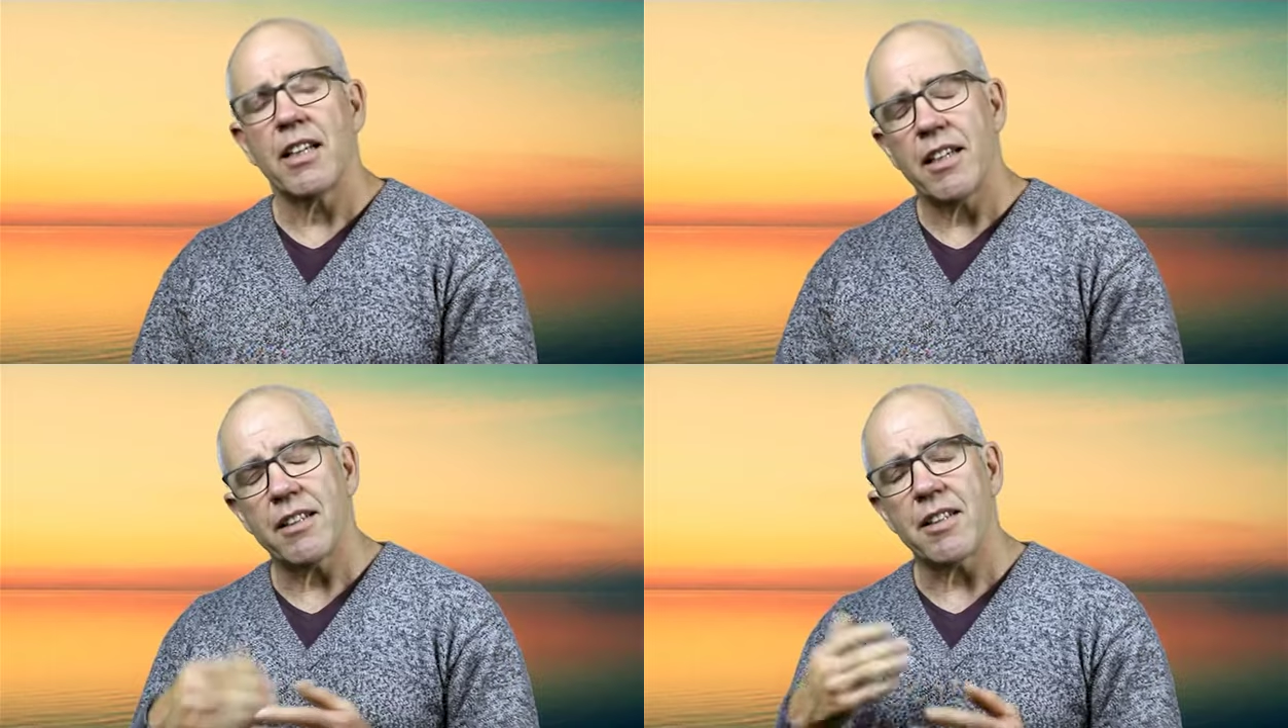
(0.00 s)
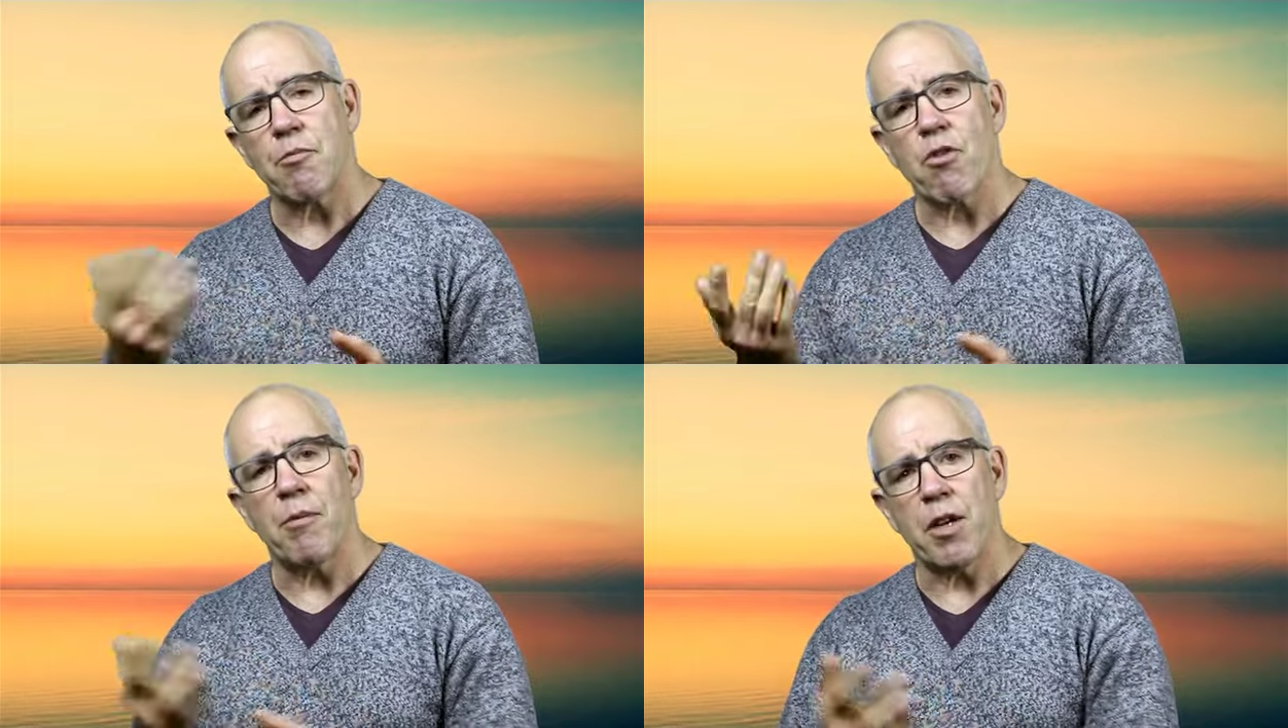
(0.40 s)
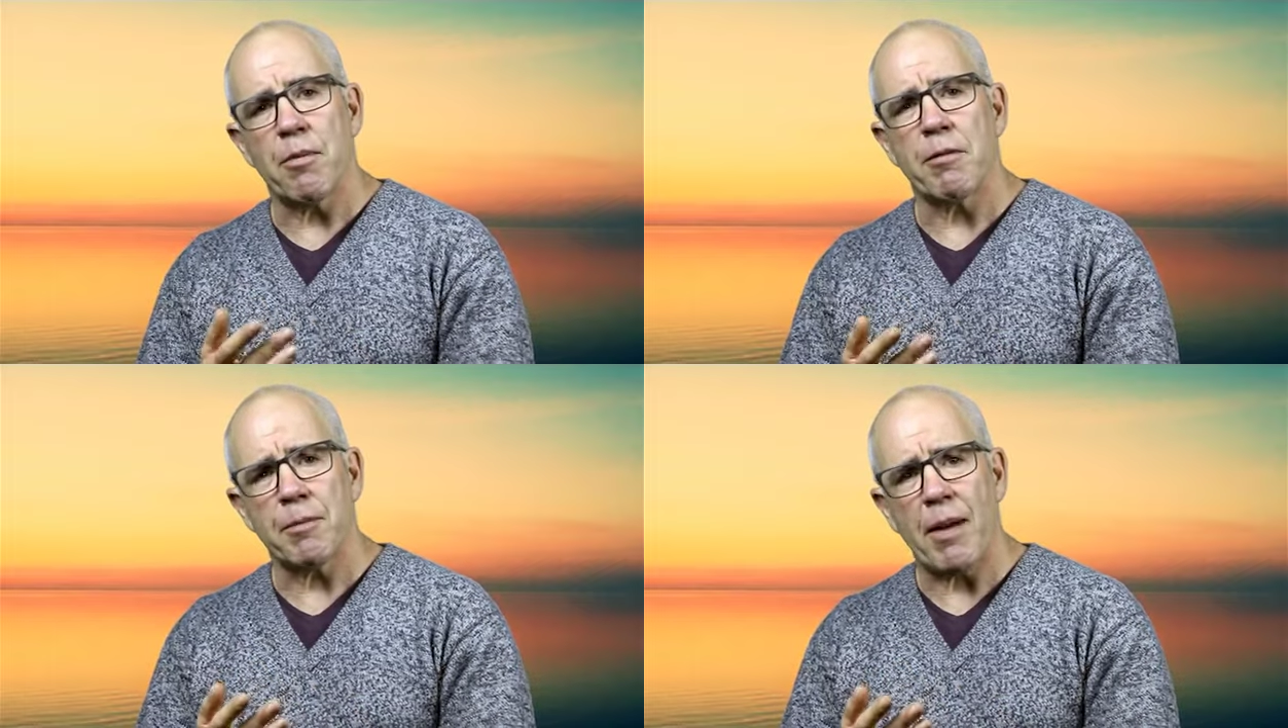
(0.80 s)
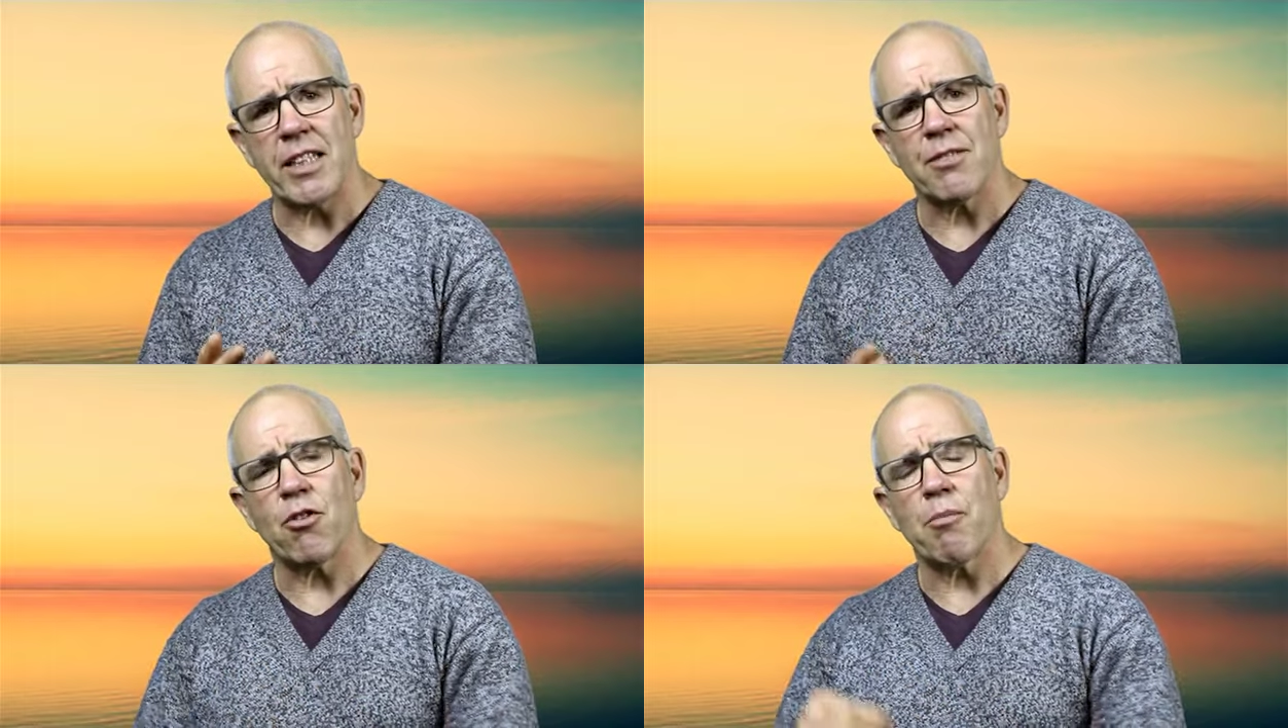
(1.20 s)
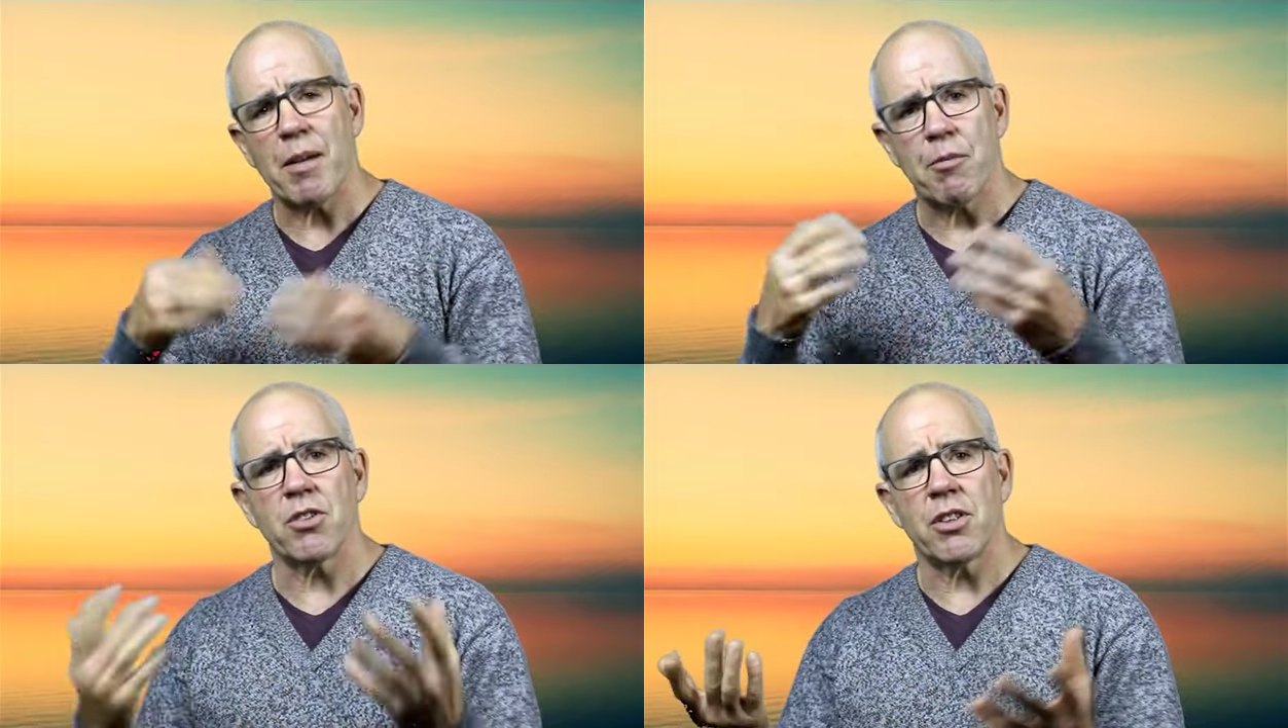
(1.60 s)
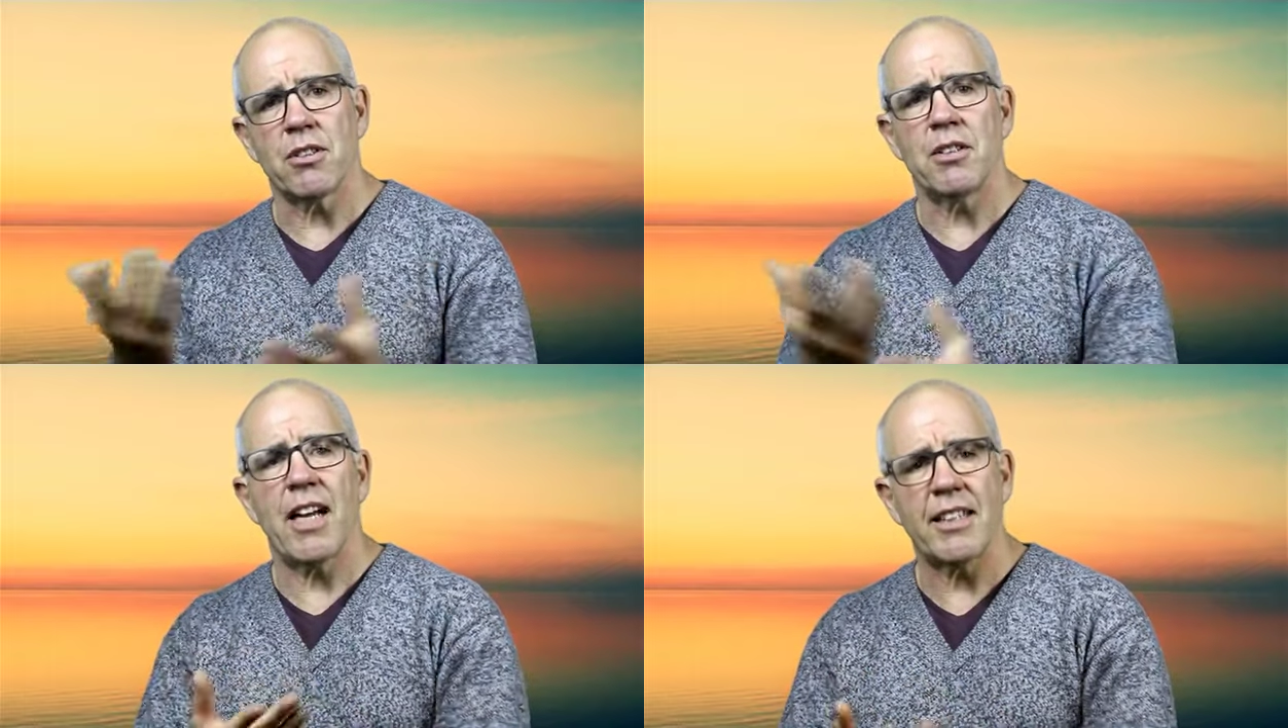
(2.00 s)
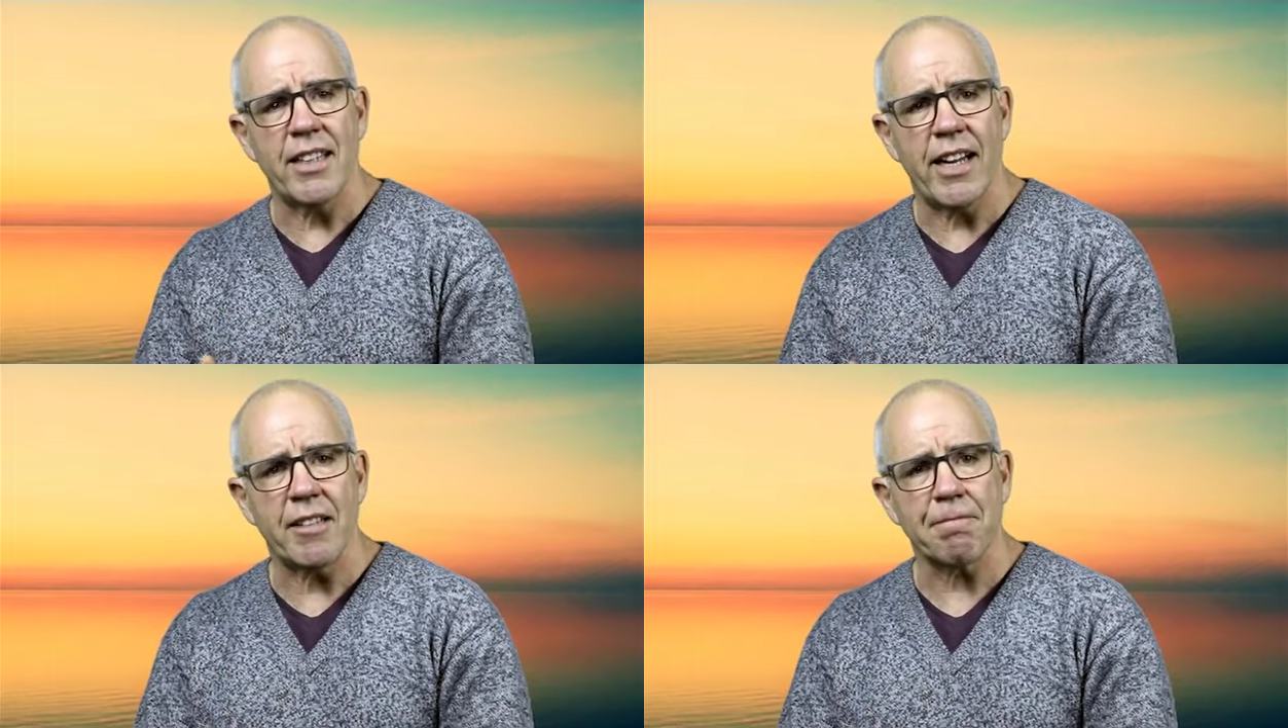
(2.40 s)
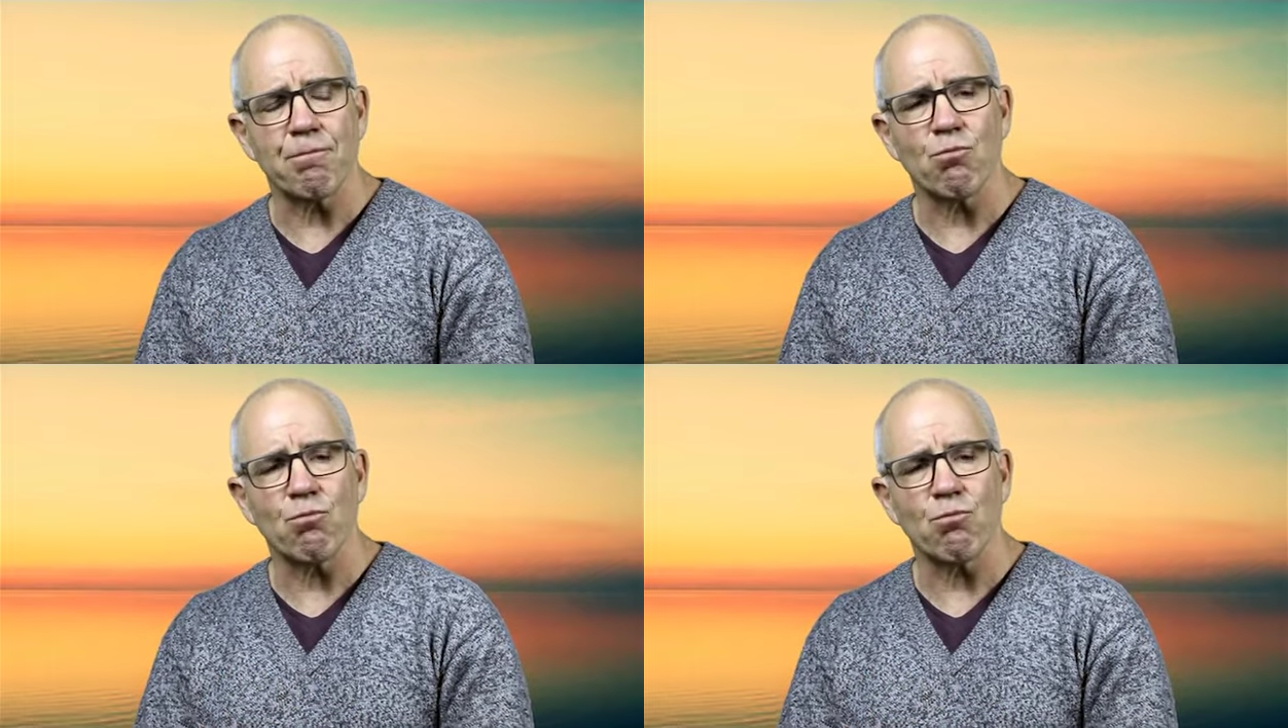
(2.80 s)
is an appropriate space for people to attend.